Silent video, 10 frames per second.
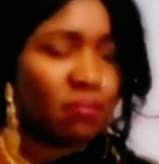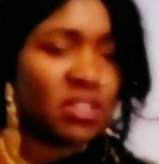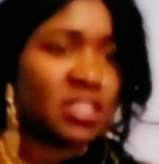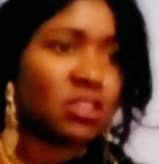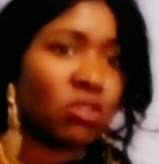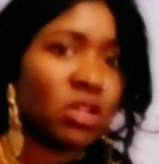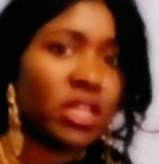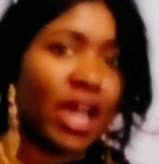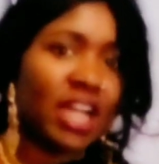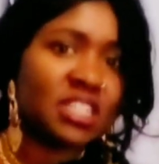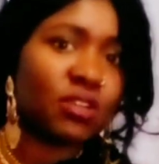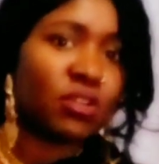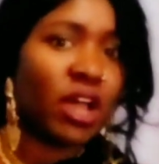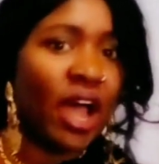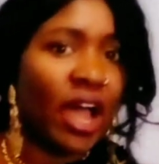but he's only acting
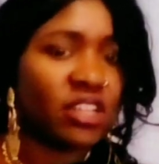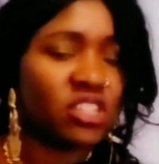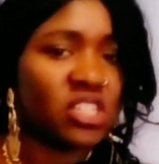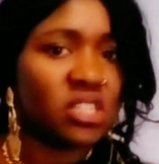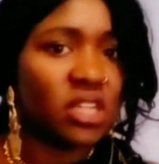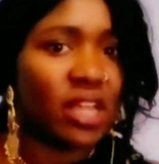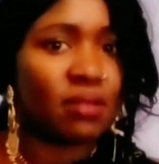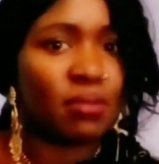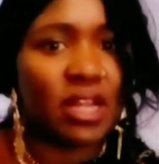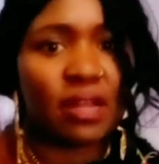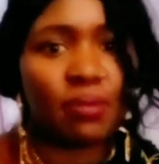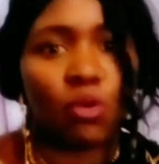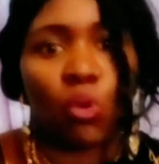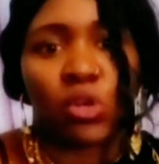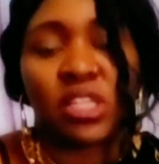on a hunch and mainly
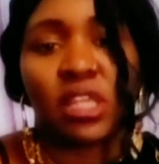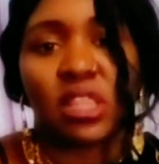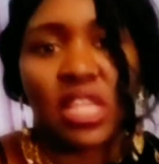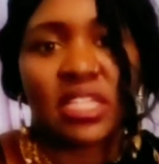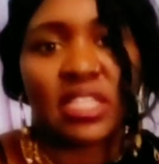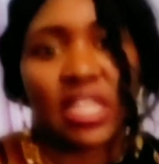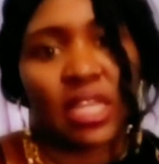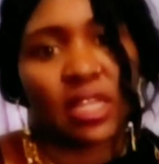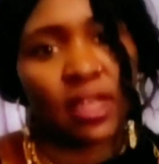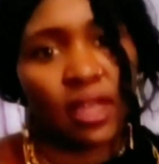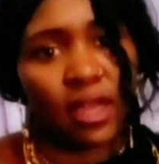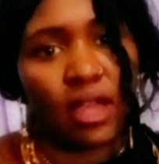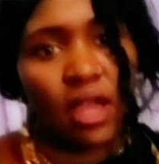what he thinks he can hear,